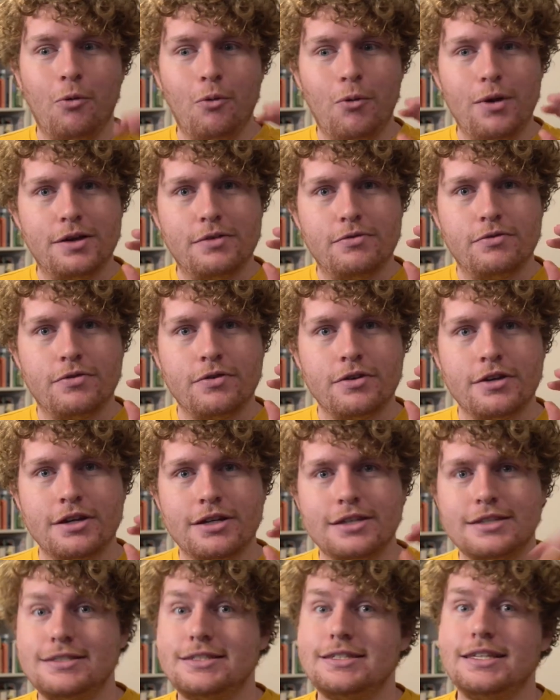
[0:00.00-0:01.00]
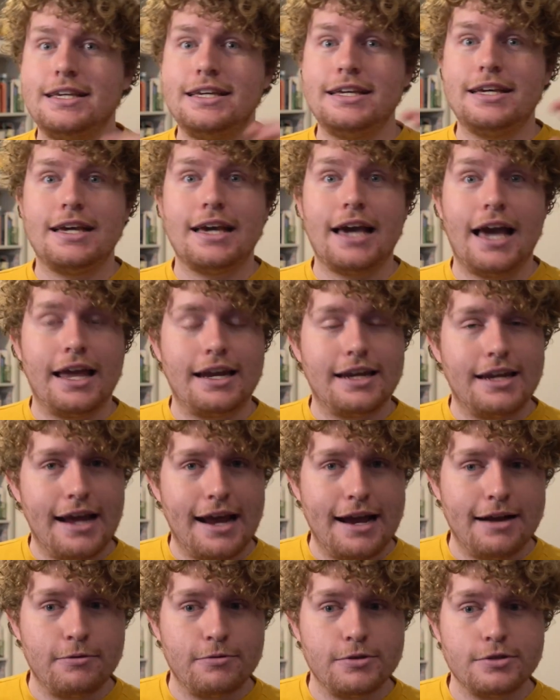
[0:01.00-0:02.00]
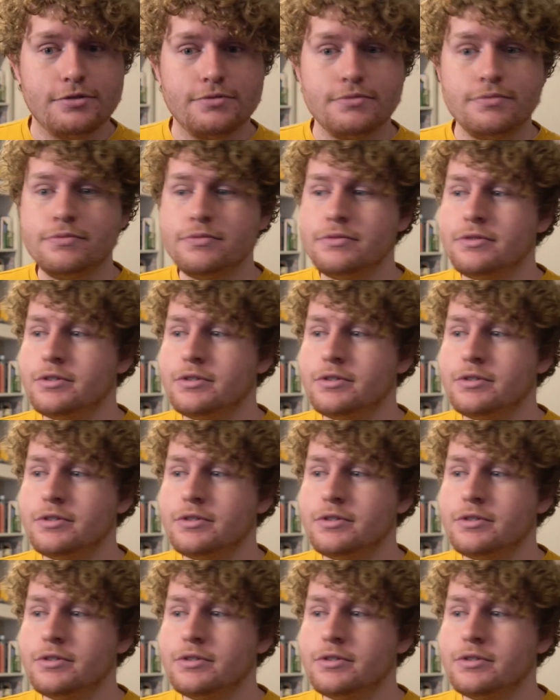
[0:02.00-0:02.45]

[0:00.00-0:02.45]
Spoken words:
with Zeke and Eren.